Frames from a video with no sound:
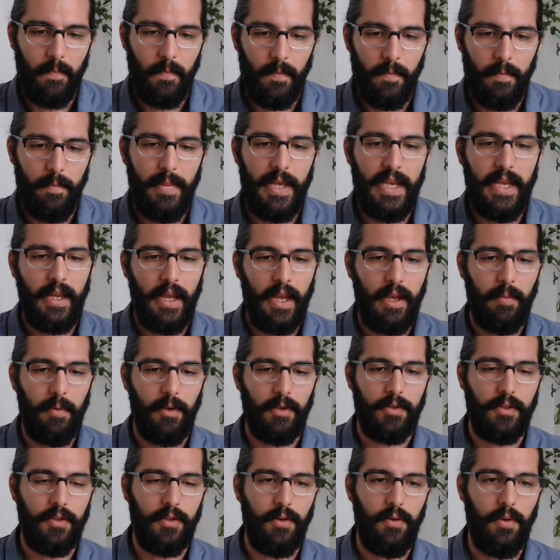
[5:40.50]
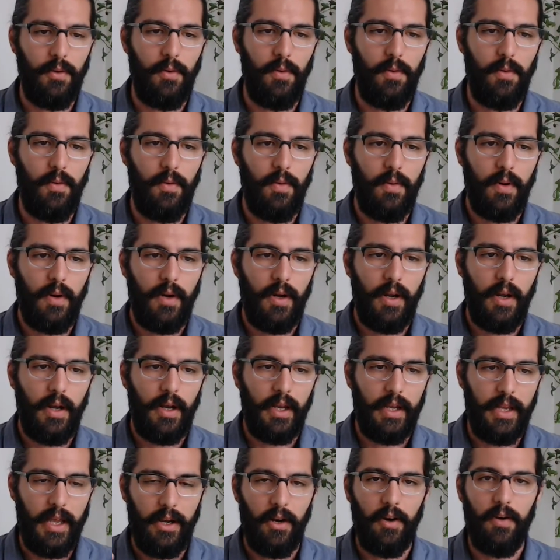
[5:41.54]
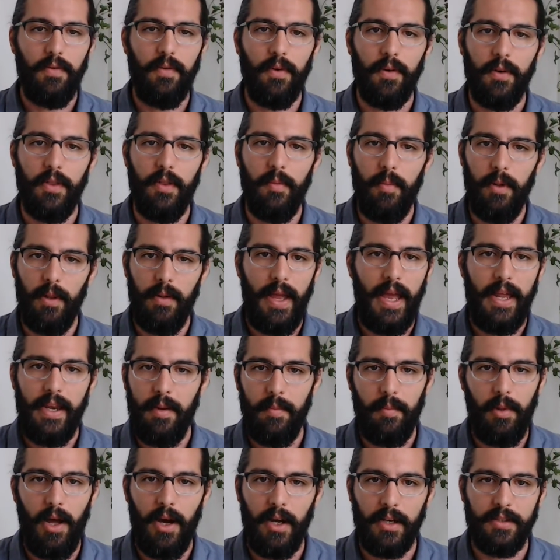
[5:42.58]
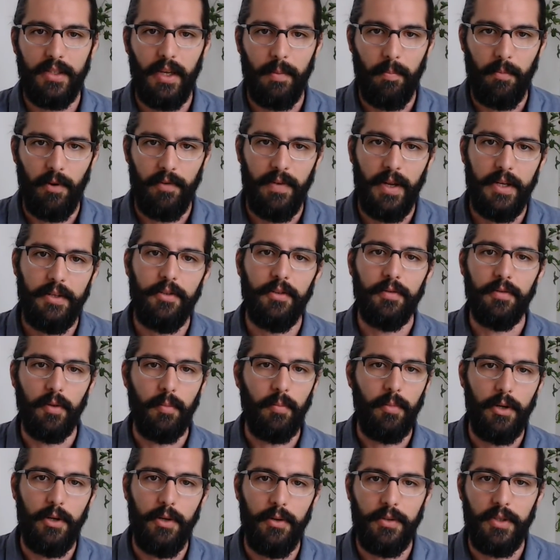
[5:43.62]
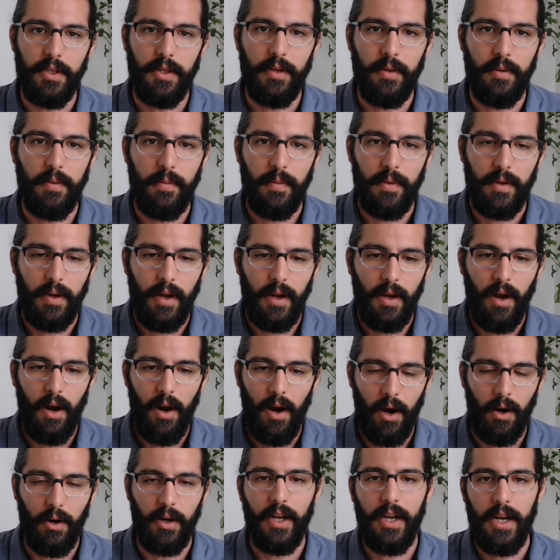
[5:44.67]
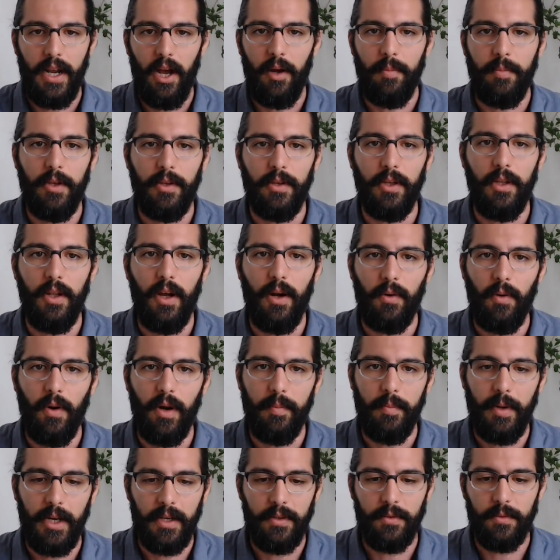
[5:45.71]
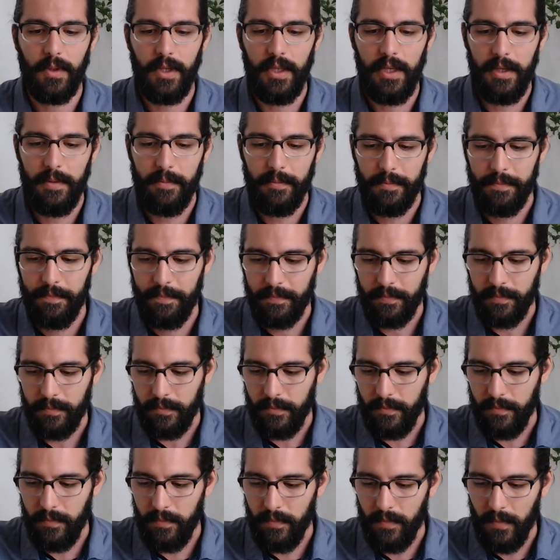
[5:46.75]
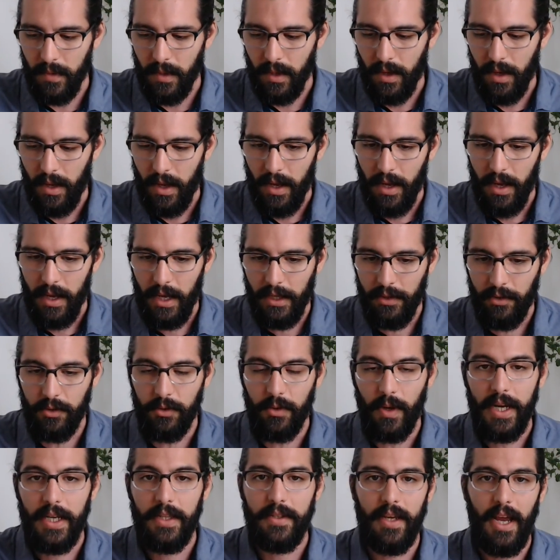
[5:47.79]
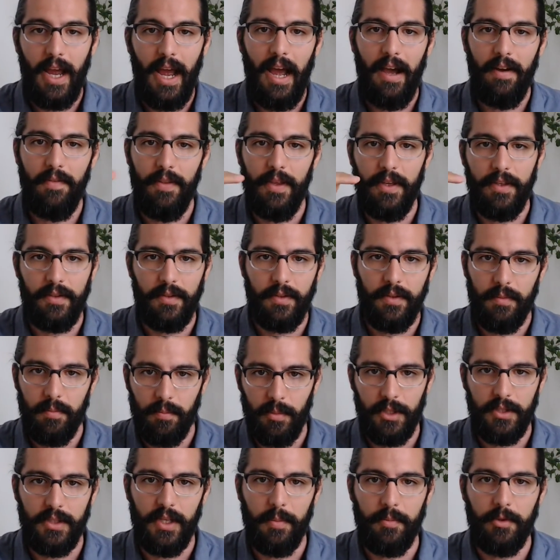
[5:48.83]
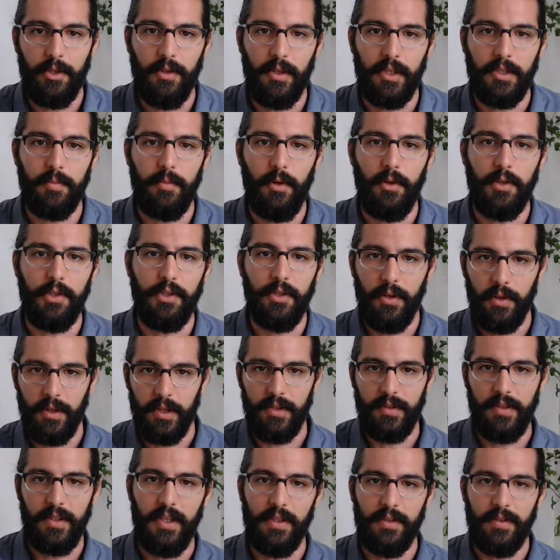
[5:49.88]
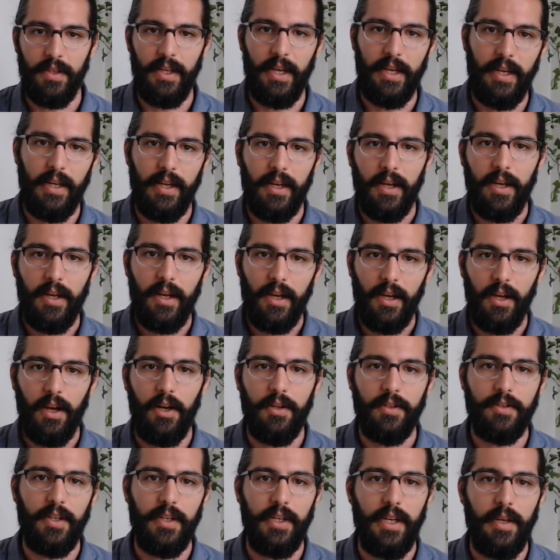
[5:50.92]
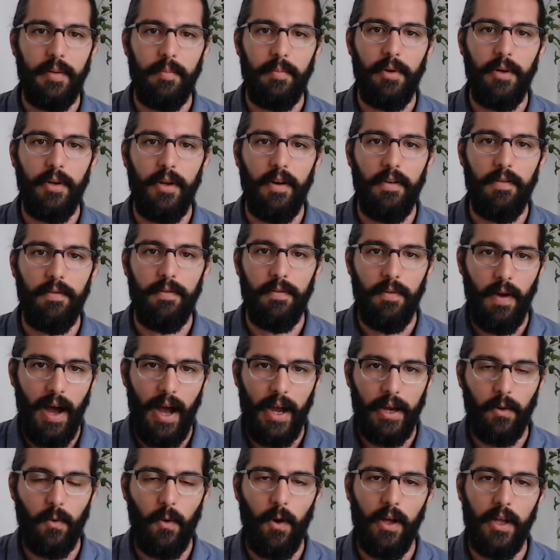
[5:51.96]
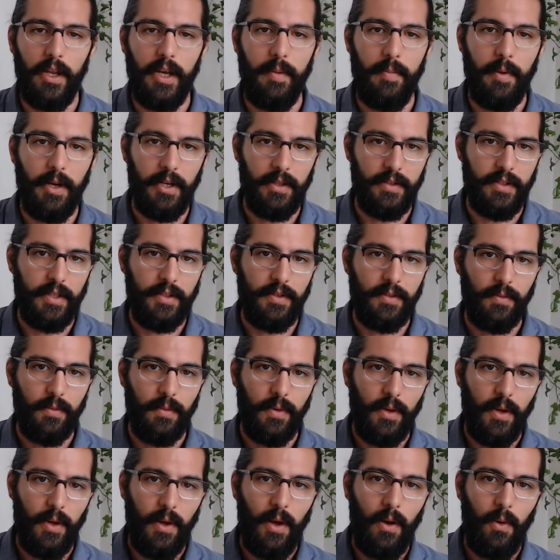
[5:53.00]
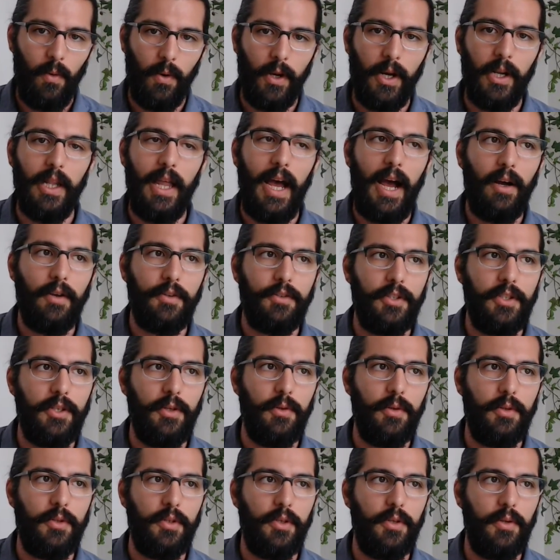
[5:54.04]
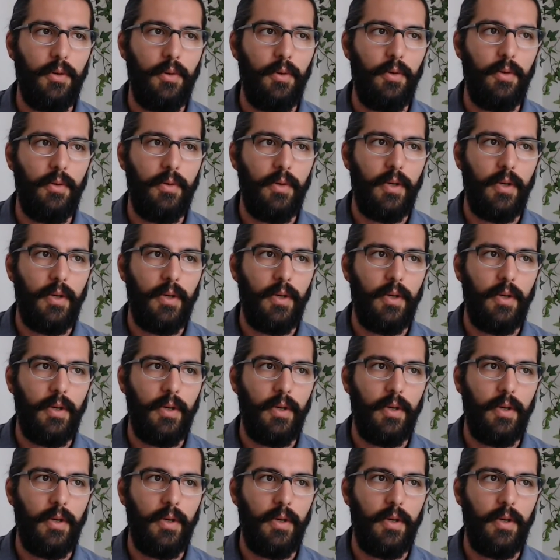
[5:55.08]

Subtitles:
being able to get over any blocks that prevent you from producing are going to help you in the long run, because really it's great to have this perceptual exposure, this like constant input of high quality, because it's what allows you to